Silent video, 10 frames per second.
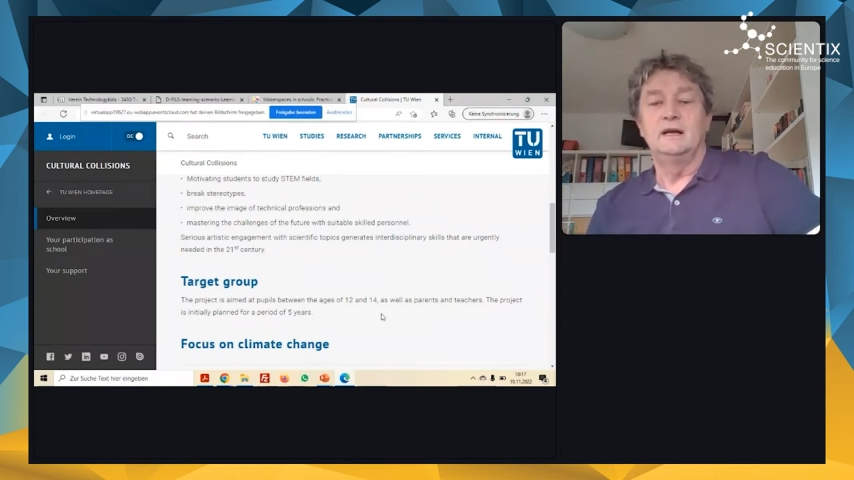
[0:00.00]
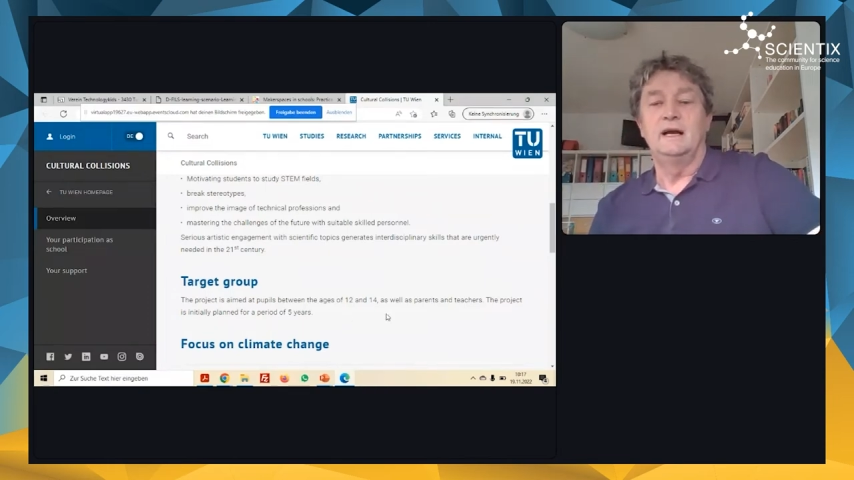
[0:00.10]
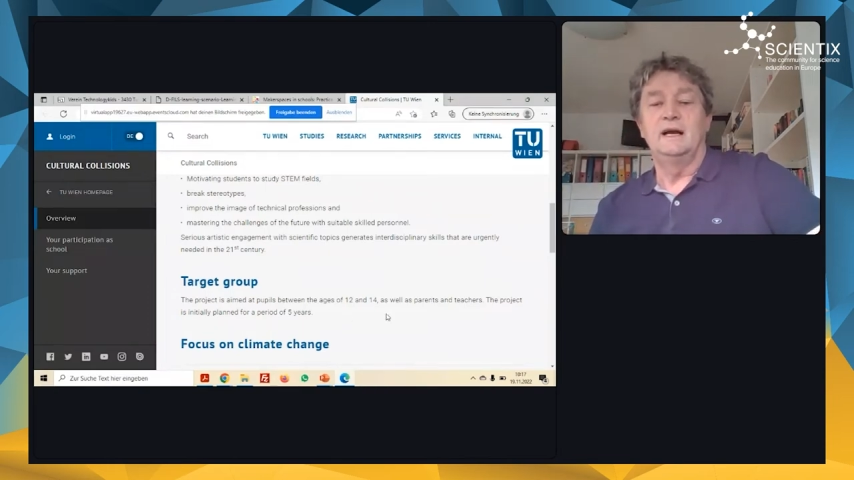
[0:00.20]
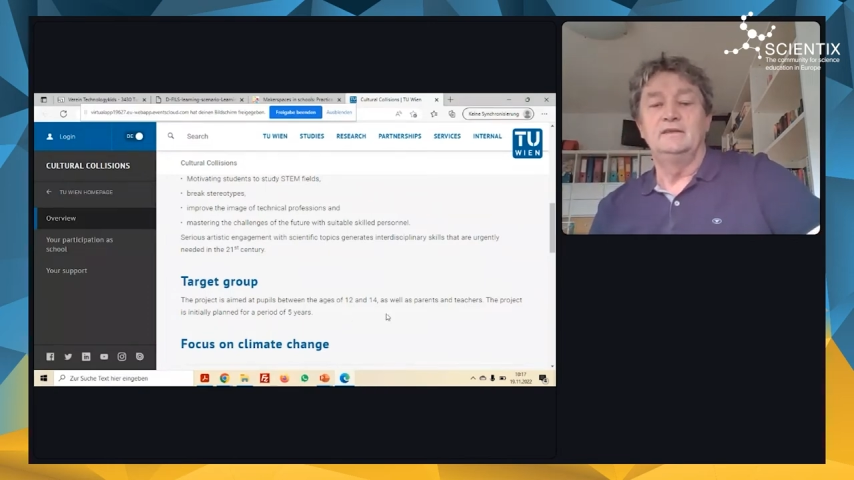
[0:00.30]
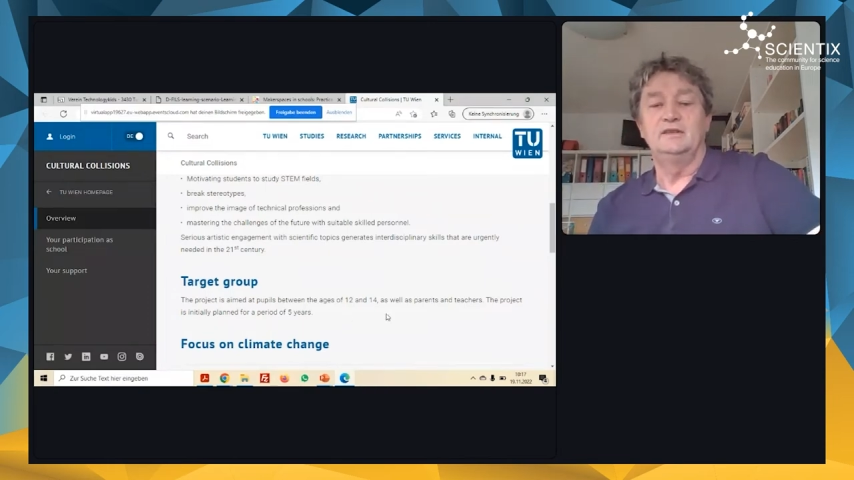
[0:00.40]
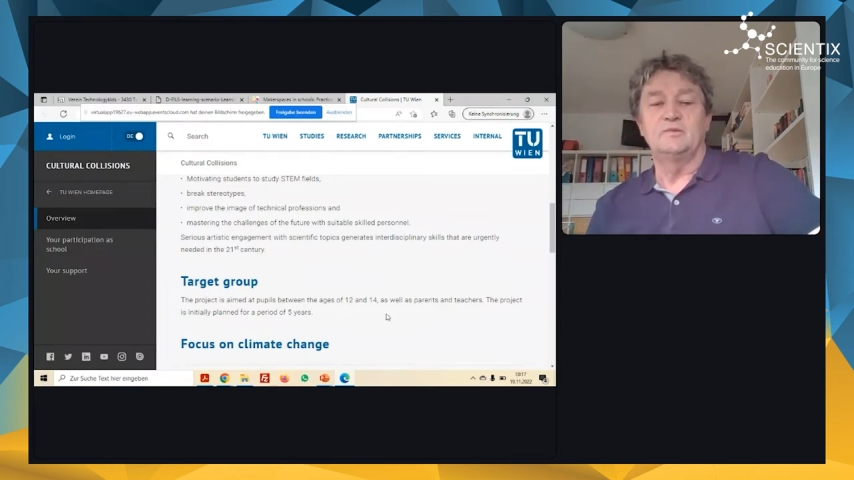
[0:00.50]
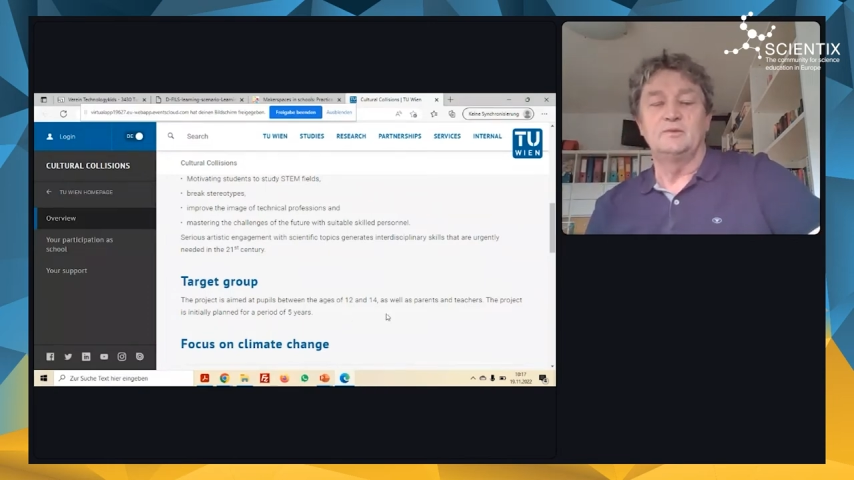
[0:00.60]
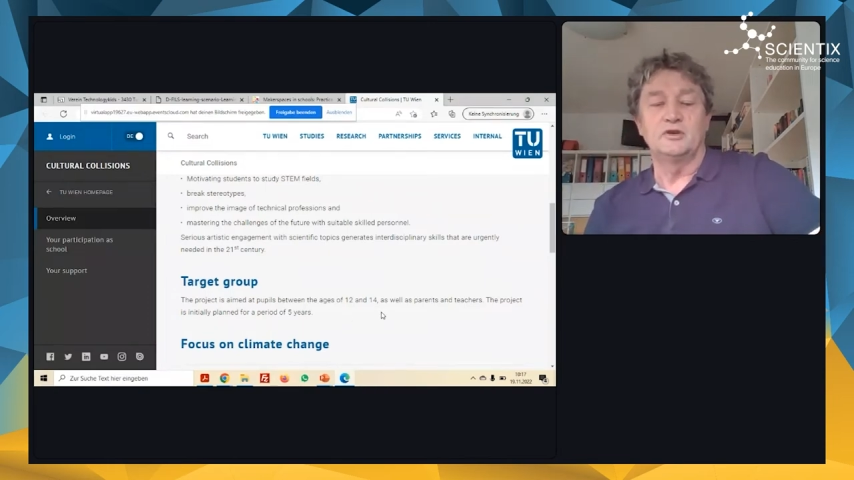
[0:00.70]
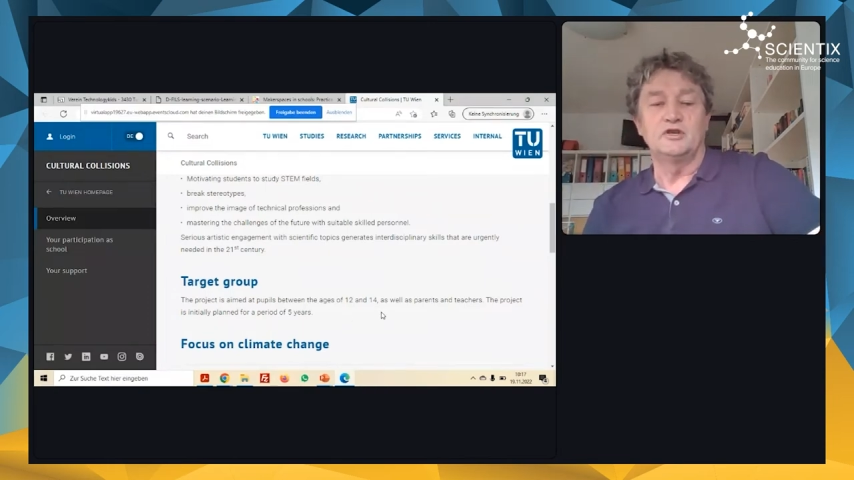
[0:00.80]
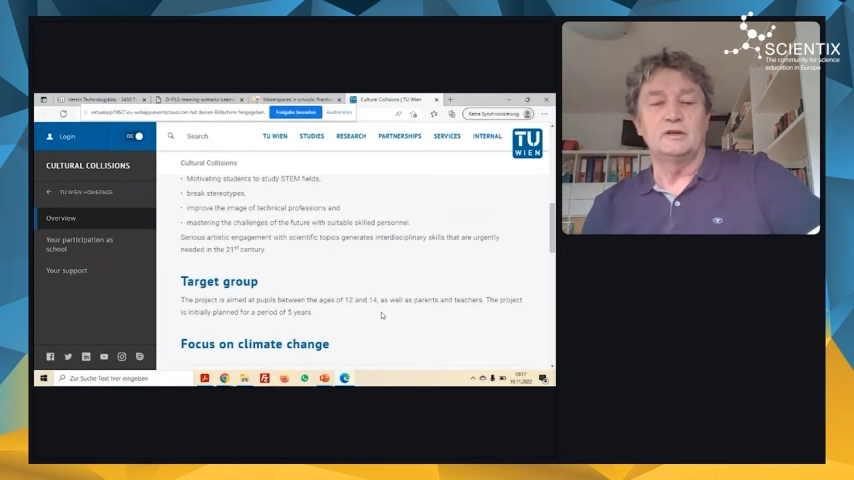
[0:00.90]
And this
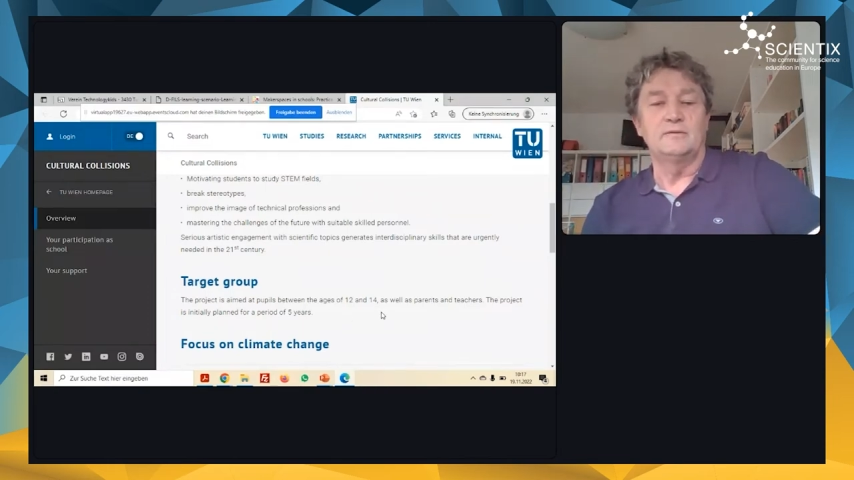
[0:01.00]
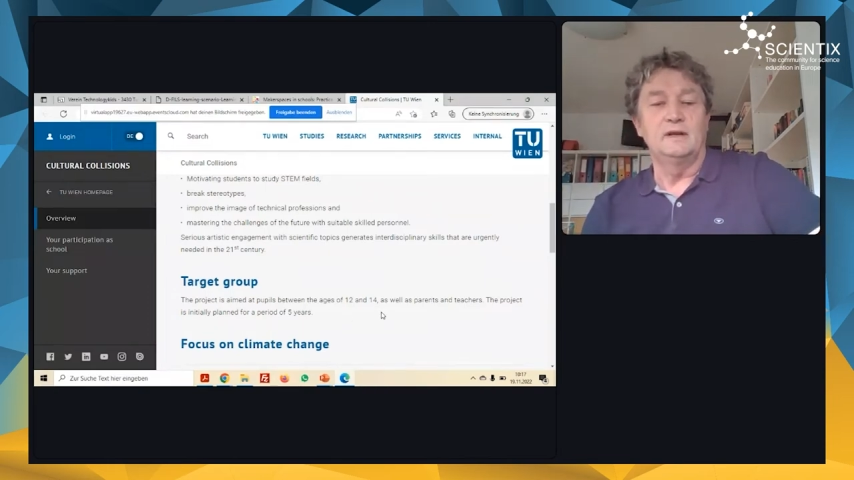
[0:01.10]
project